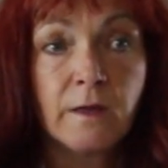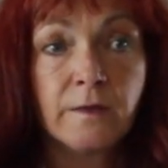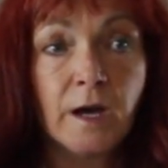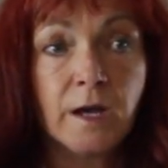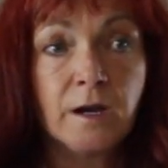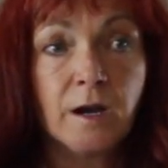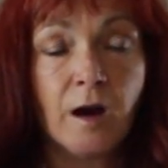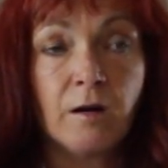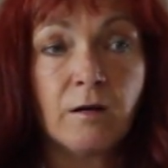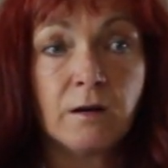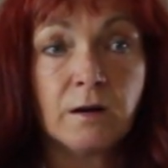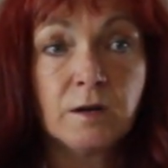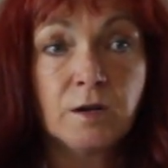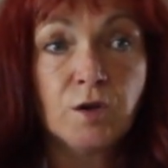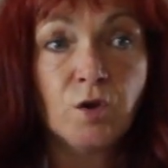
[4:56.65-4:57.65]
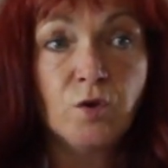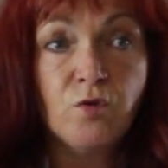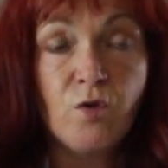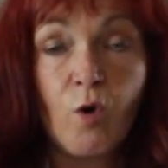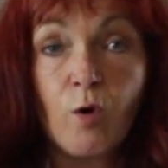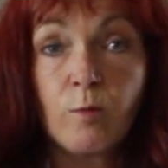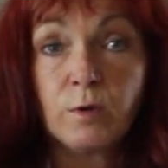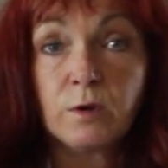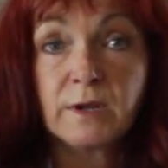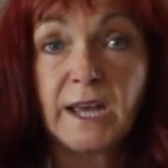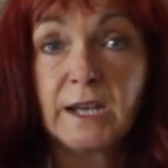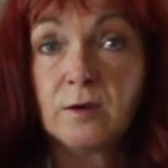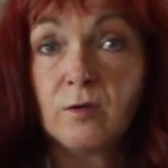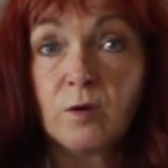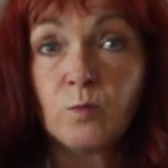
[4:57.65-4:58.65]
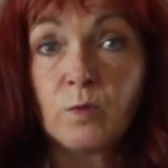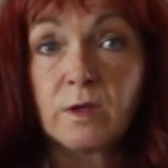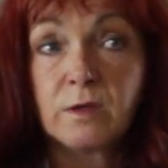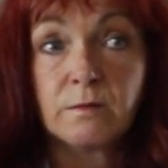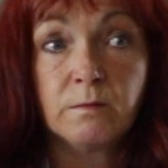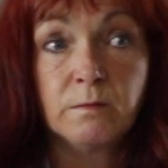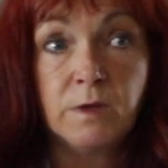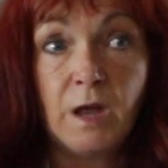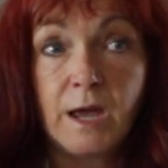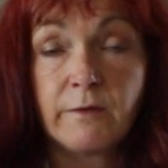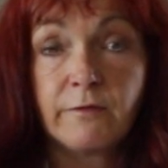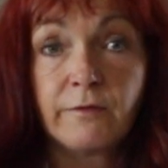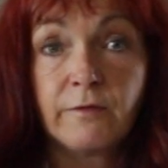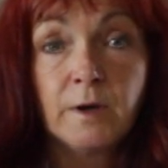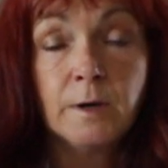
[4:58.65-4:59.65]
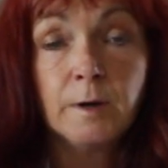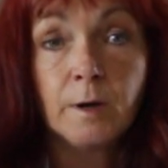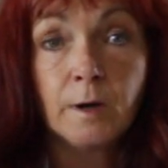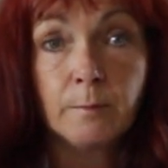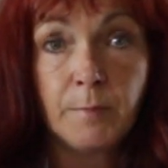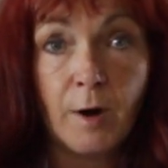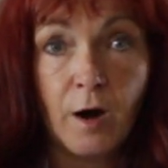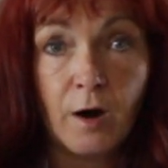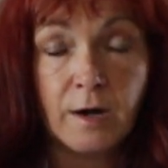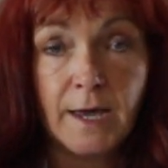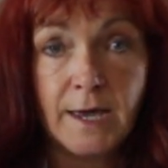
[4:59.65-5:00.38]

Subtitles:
than our normal getting on with life part